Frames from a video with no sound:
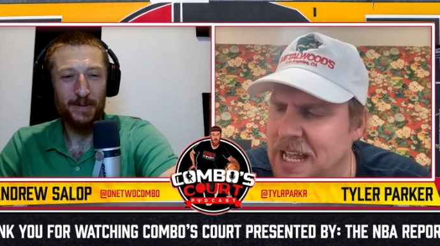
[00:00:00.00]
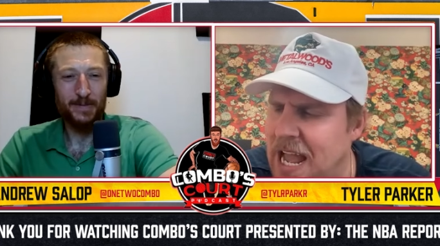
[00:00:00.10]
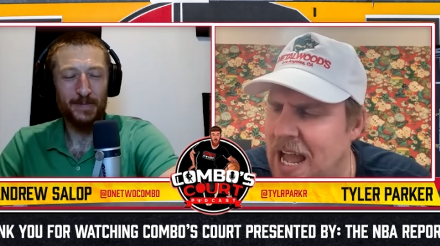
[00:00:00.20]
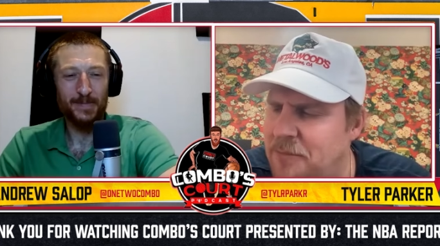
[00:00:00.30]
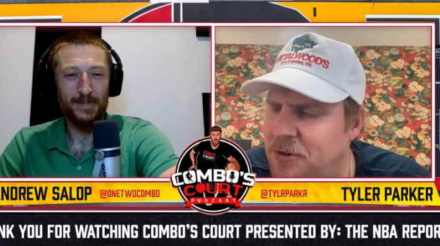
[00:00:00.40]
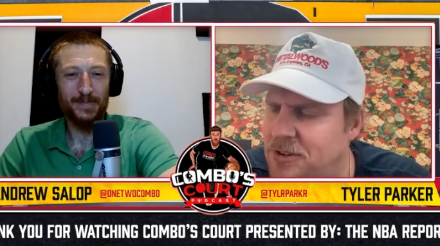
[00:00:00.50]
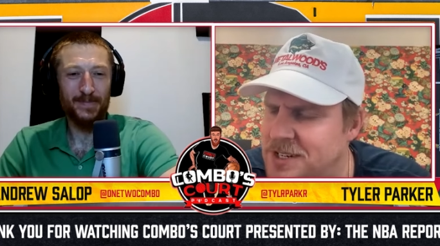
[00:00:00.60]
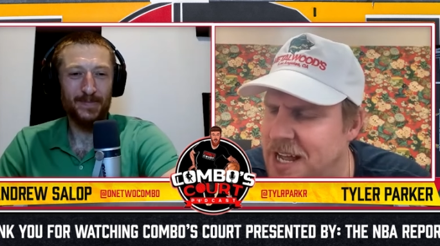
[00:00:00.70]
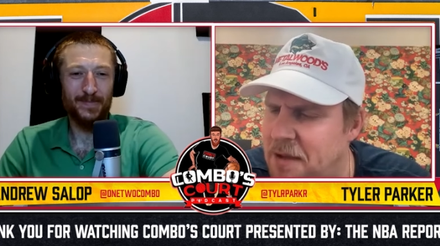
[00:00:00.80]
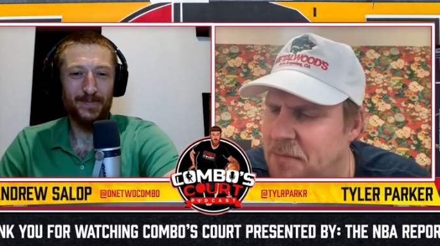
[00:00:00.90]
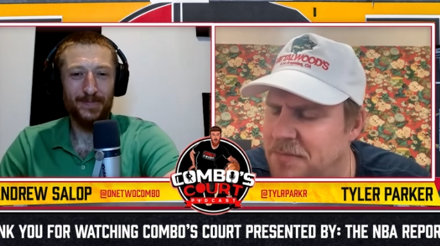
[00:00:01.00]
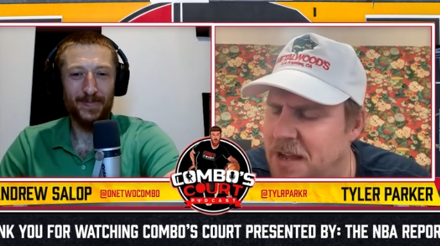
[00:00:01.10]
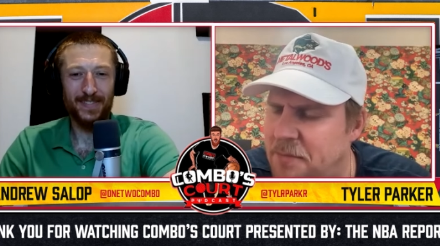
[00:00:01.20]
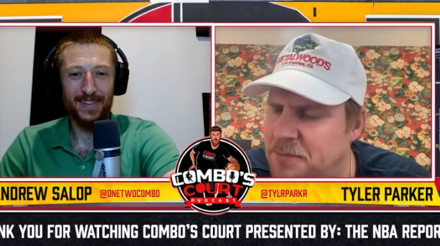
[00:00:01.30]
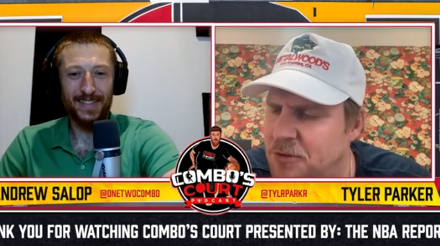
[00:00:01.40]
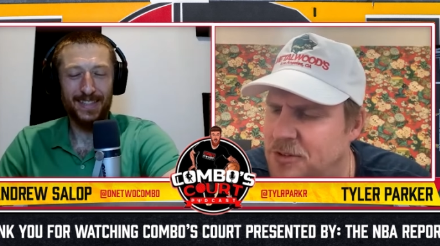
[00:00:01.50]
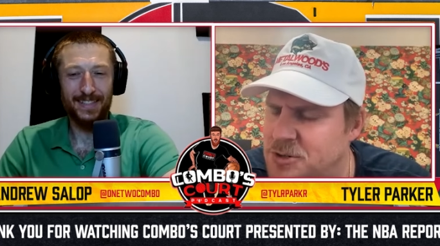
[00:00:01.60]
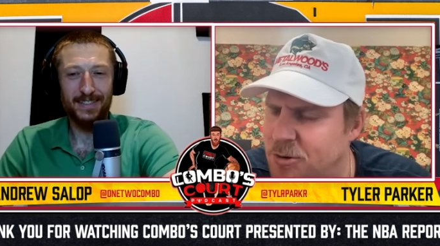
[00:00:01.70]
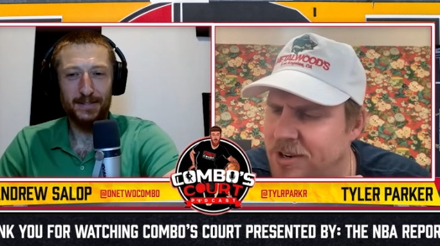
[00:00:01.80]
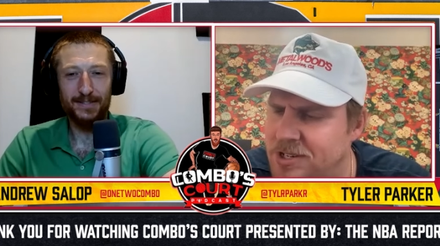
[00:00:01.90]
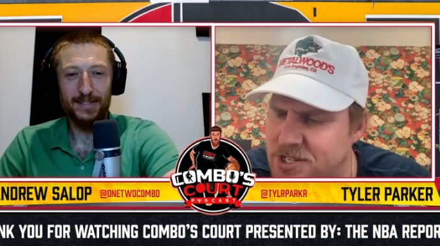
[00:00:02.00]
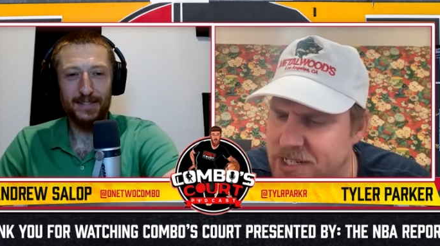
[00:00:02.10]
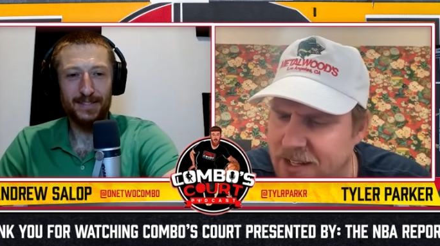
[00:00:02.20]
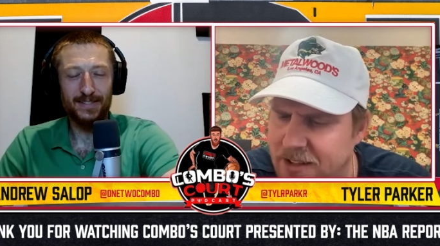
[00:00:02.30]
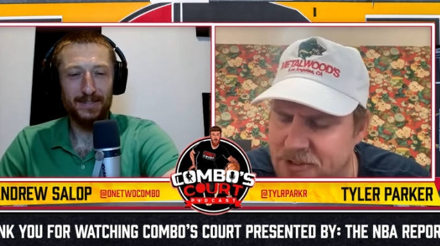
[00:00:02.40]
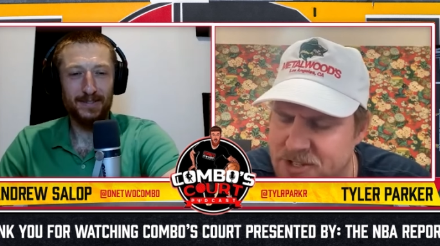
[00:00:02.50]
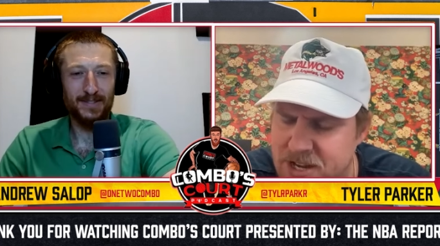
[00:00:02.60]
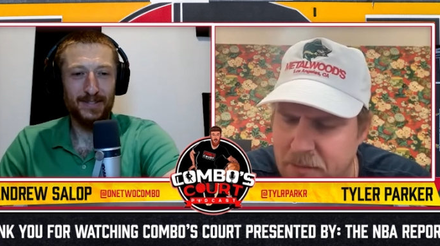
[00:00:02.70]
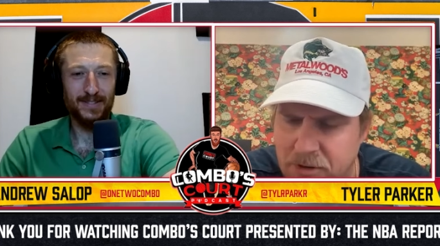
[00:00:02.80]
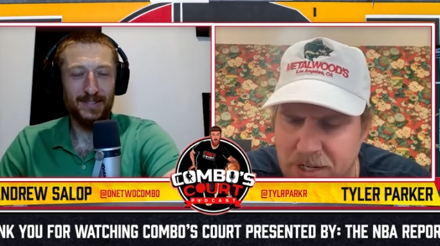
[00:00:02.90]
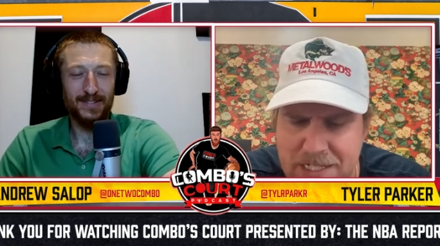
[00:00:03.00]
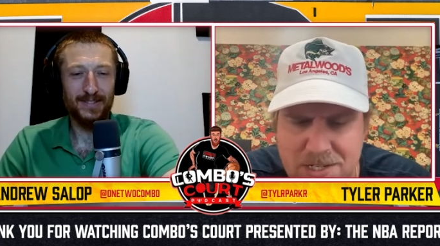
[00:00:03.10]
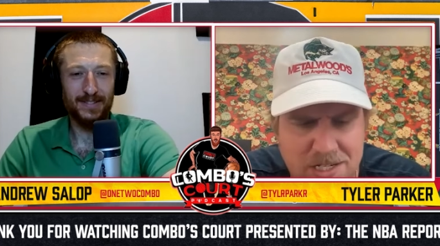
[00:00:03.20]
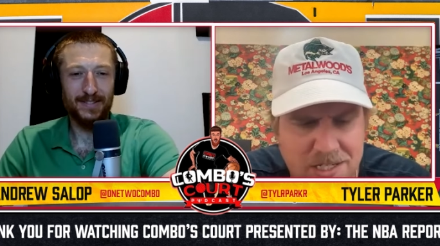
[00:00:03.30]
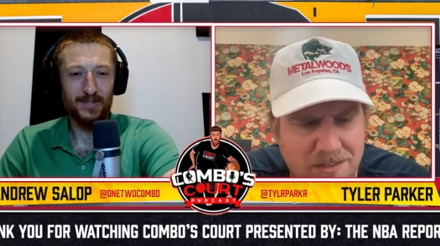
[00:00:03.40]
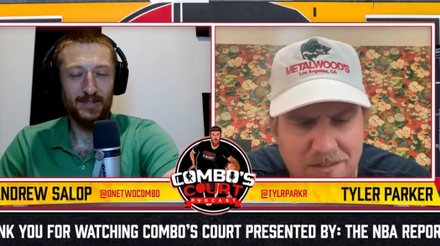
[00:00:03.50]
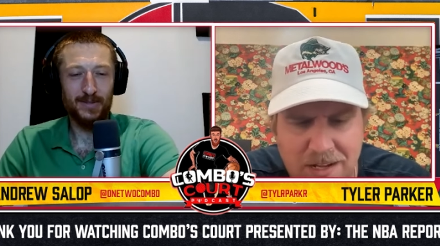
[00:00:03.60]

Speaker 1: yeah, I'm on. I'm I'm on Twitter still for some reason.